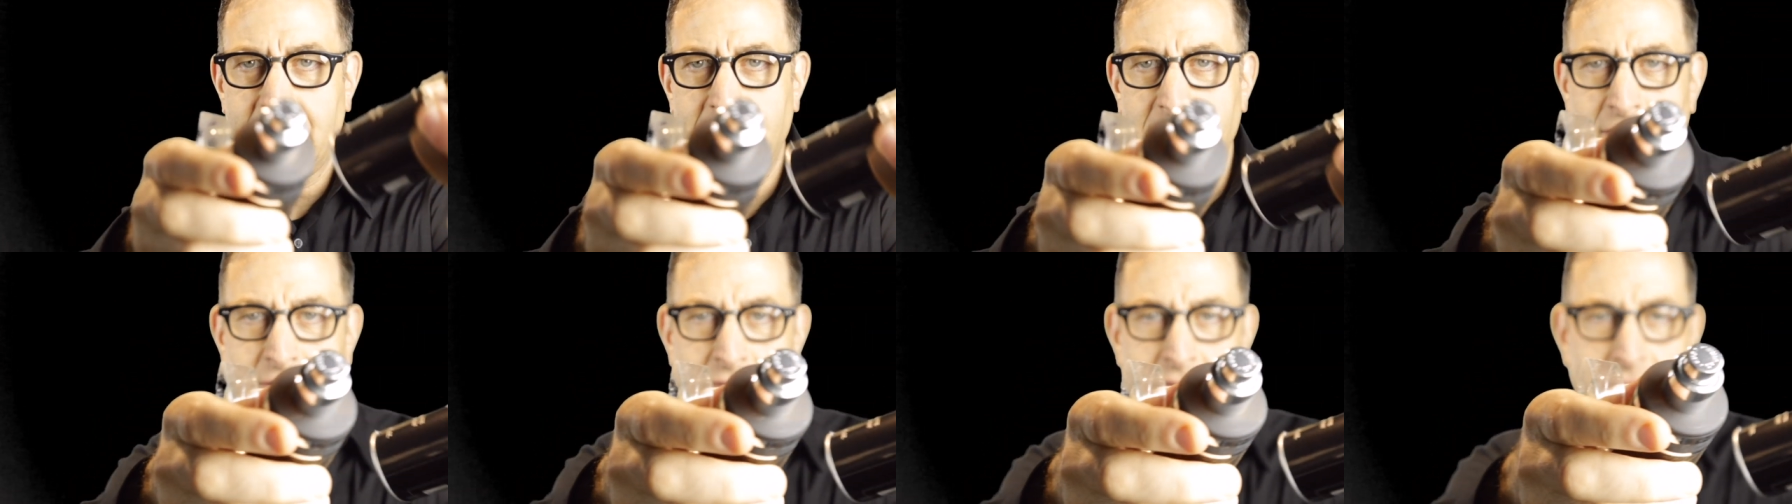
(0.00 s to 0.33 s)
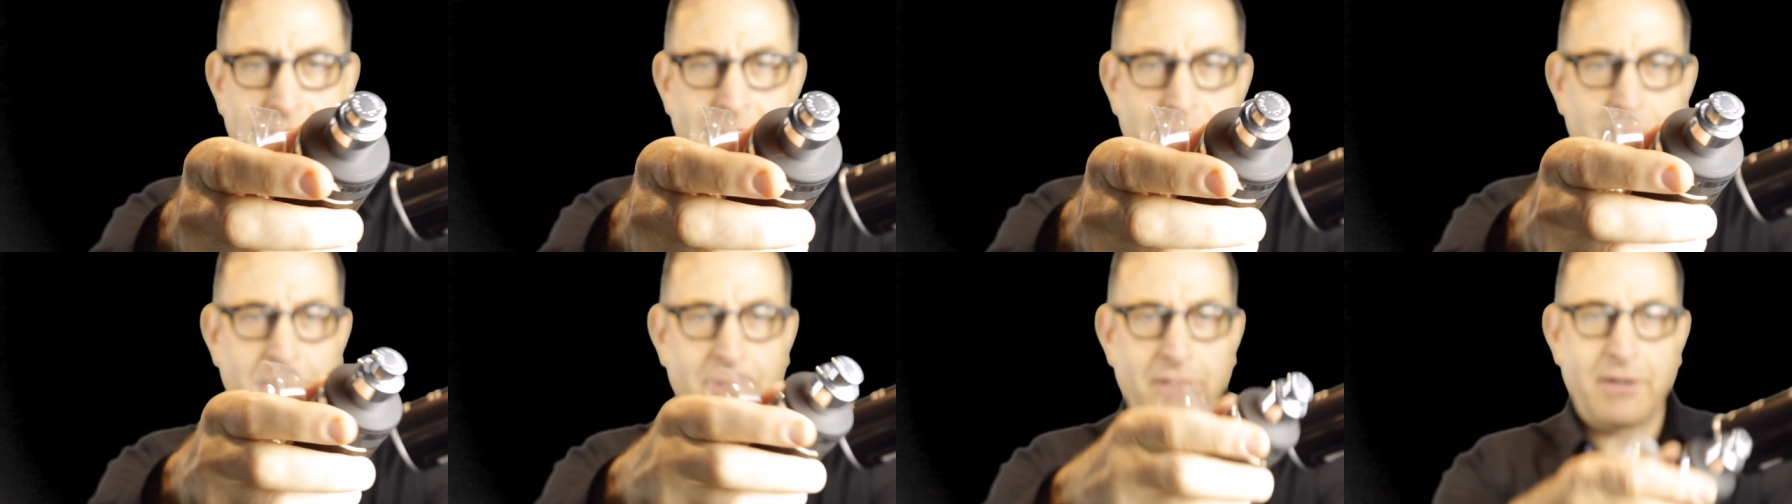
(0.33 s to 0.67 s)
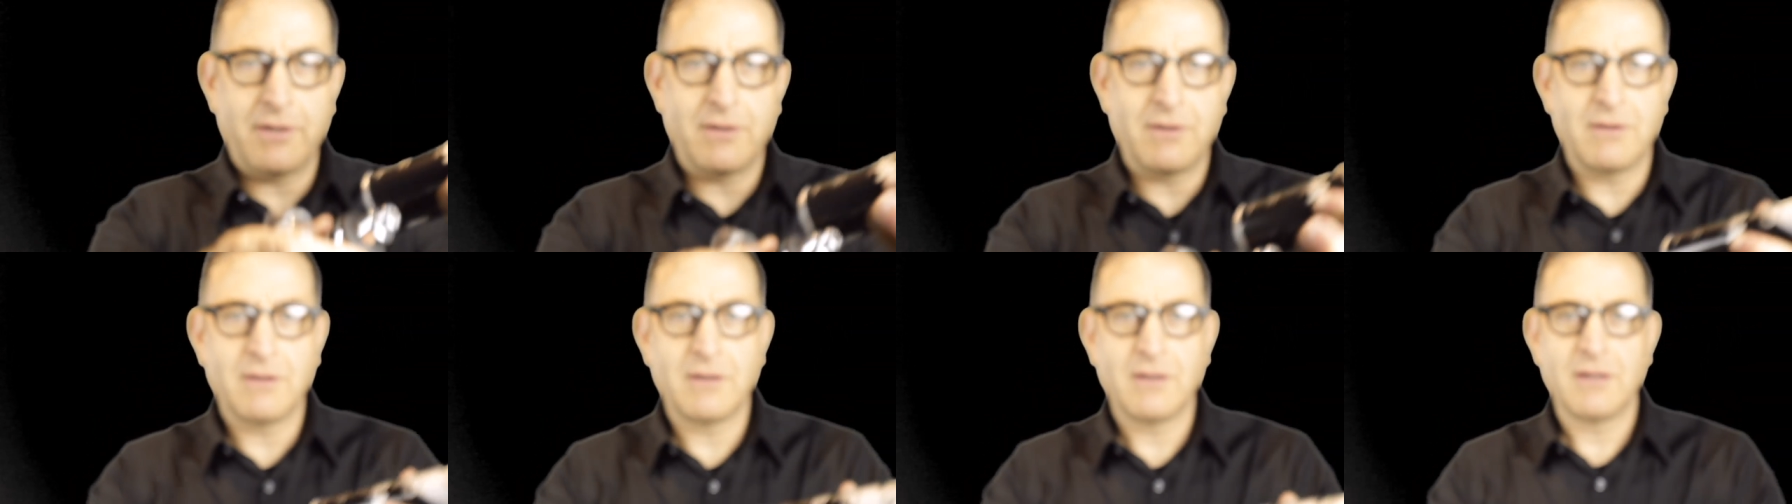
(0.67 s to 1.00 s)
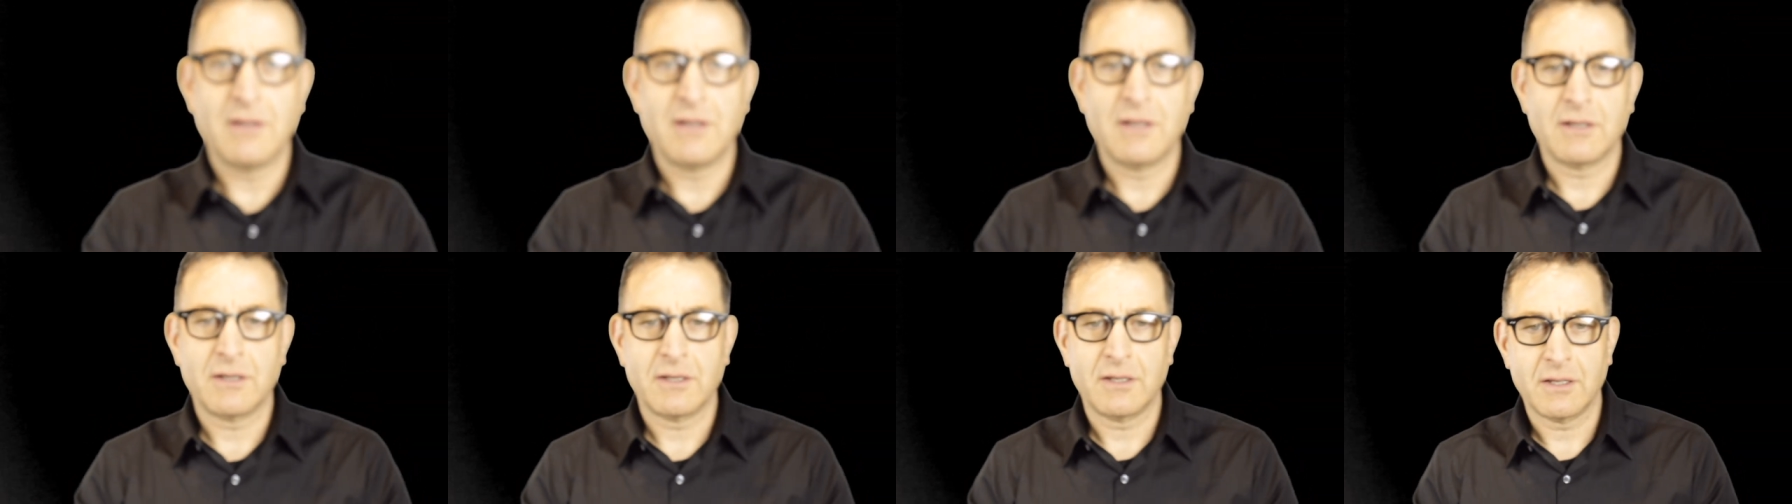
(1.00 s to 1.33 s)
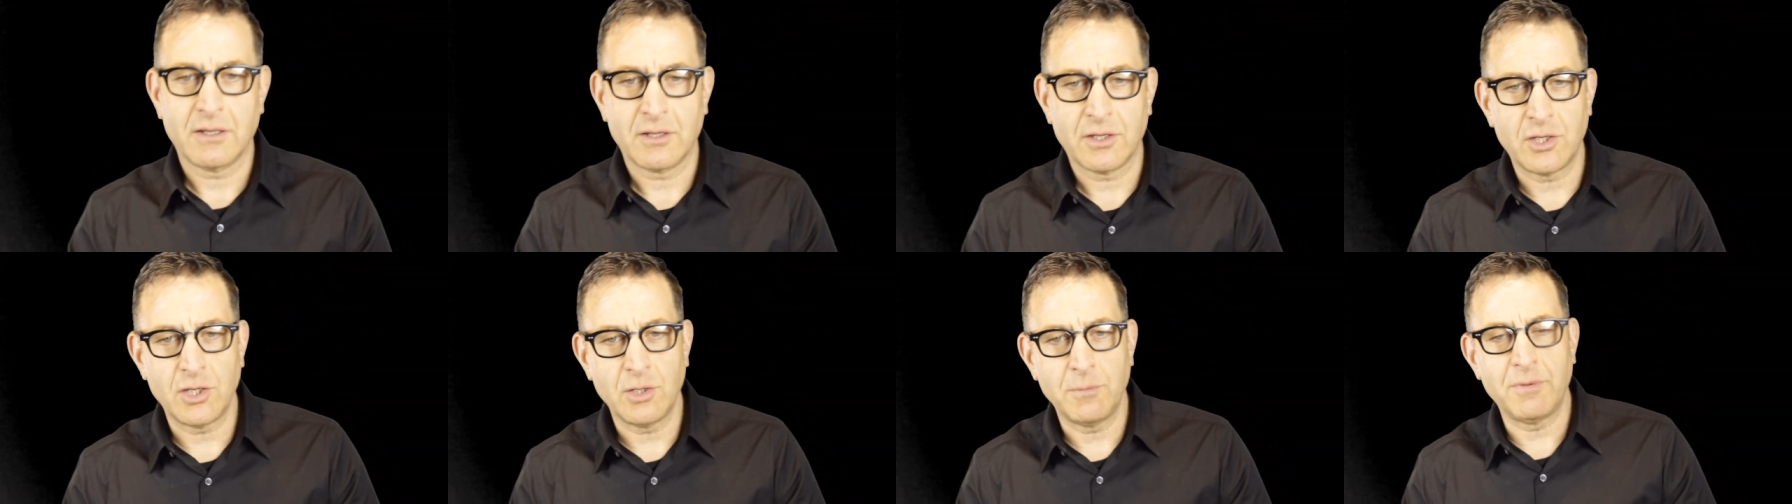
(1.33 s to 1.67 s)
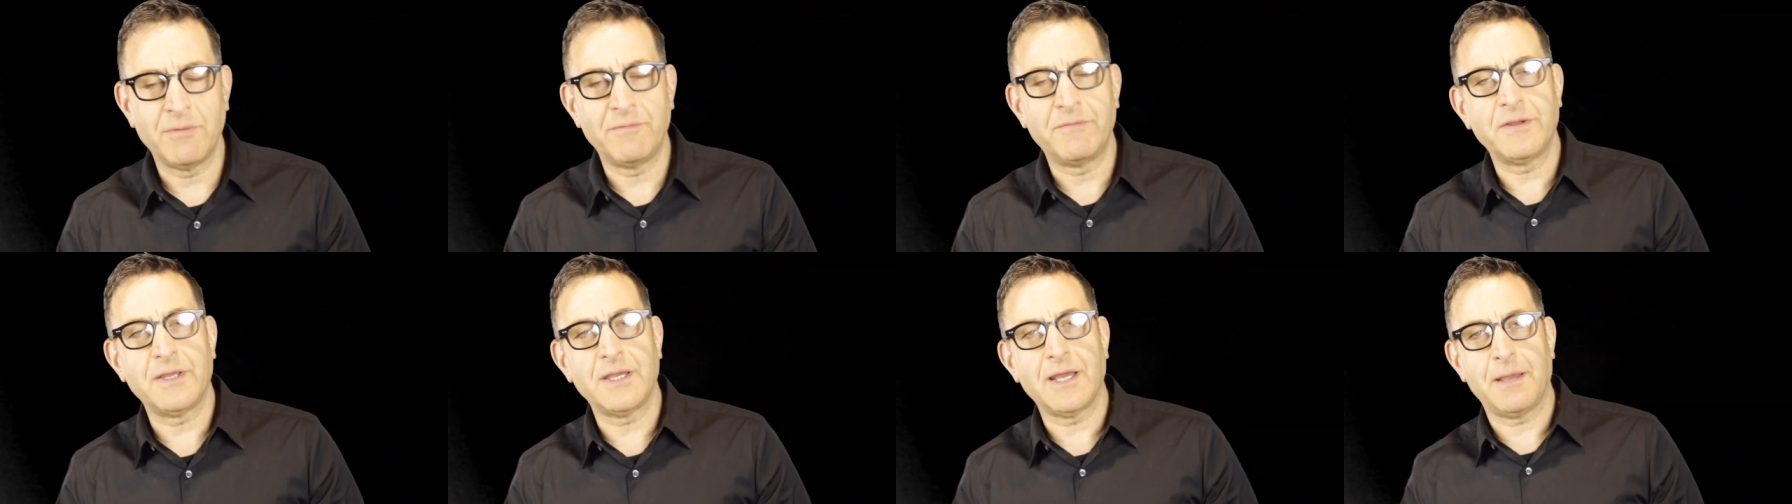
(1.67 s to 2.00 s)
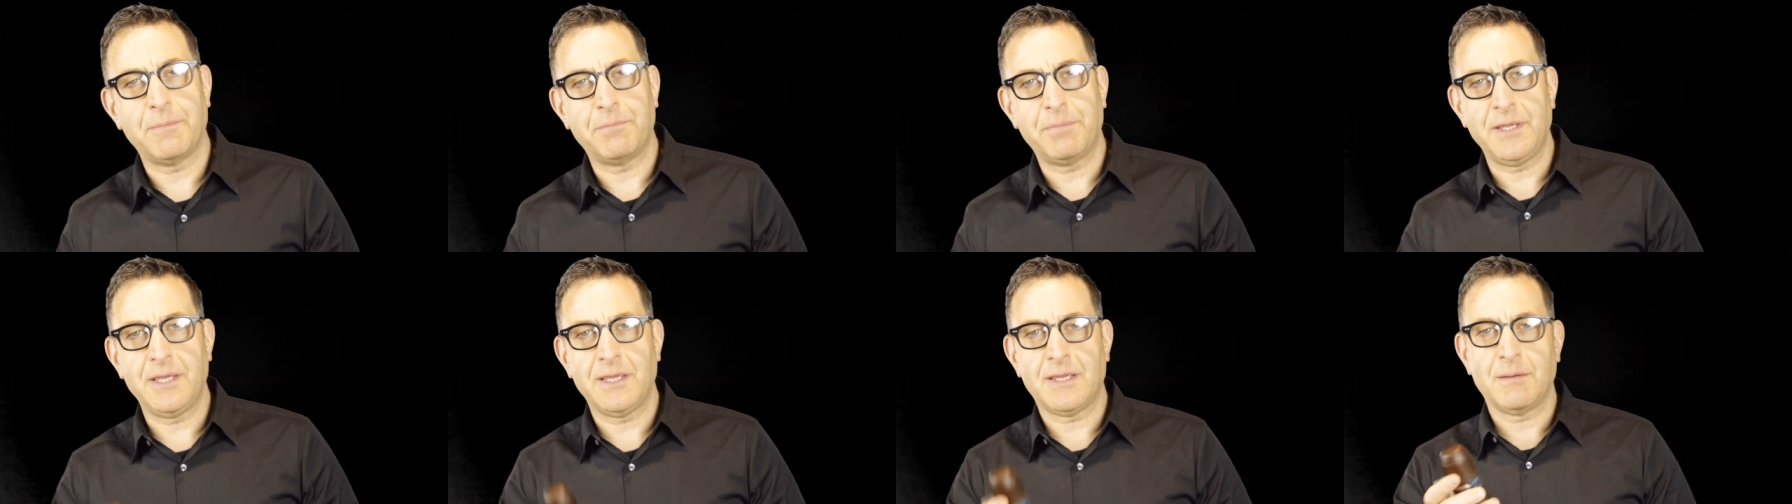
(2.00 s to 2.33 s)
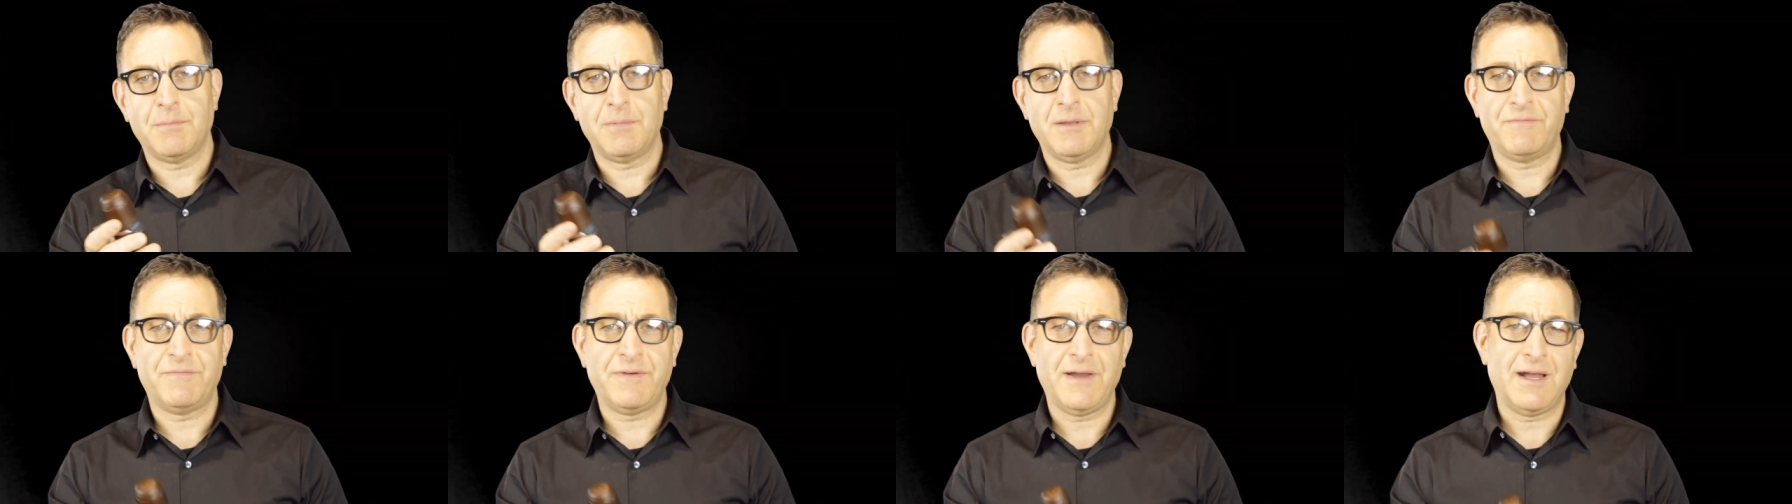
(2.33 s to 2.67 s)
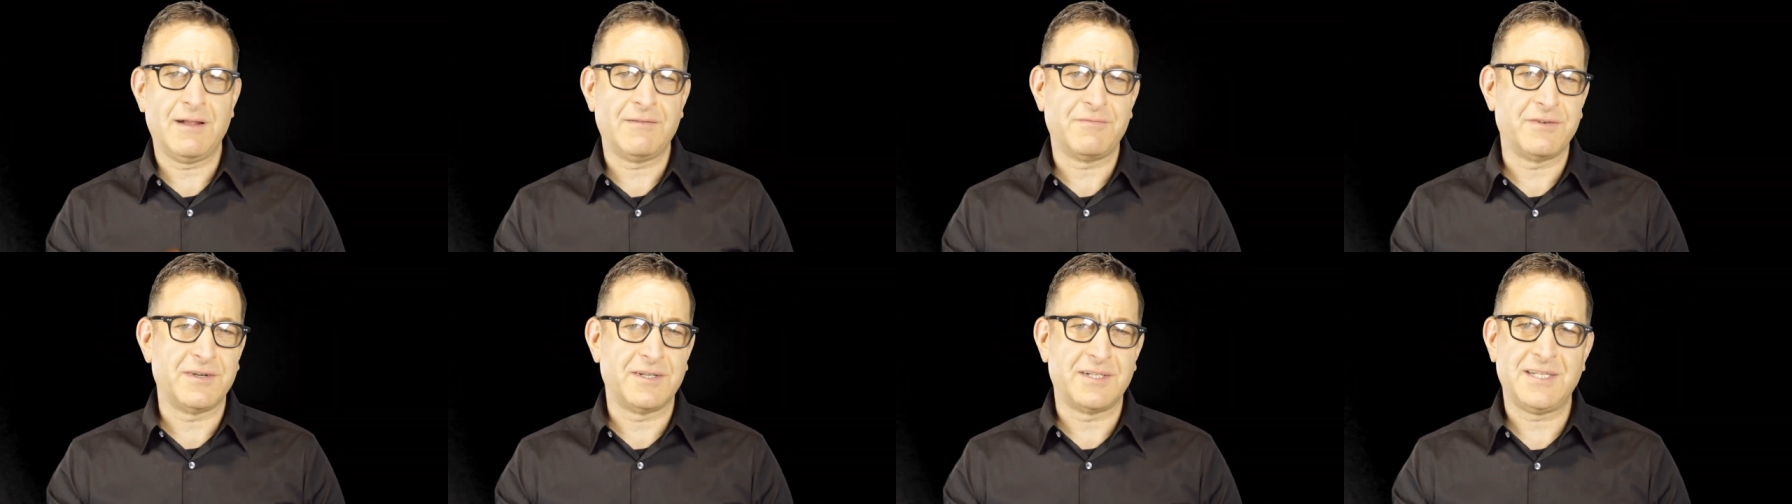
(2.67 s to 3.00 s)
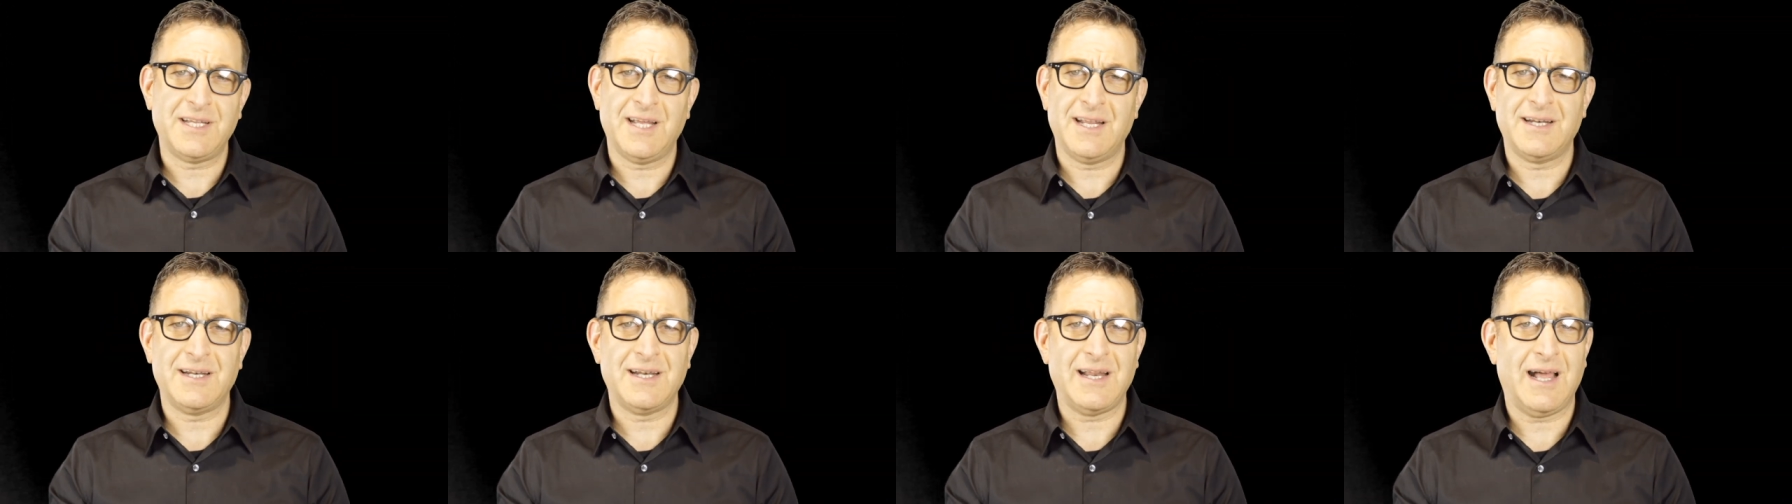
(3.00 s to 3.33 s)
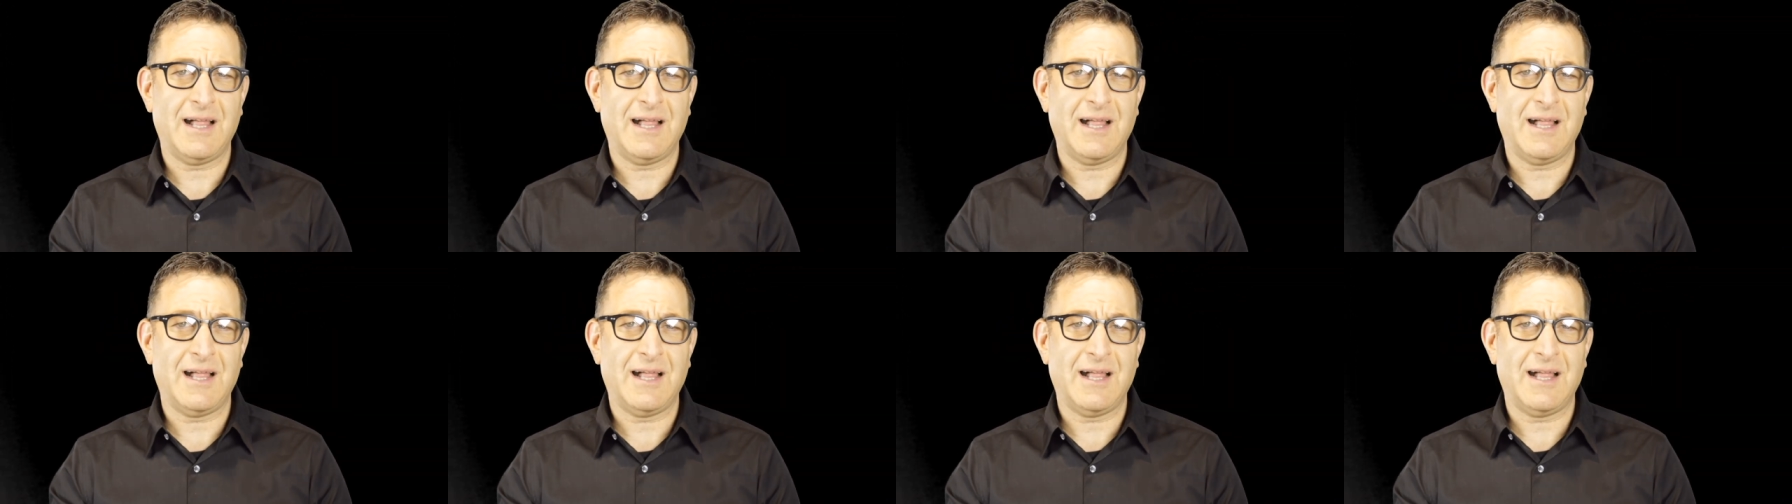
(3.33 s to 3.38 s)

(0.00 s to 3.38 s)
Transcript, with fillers: and there's the sprayer. Cuba V I P can be found for ten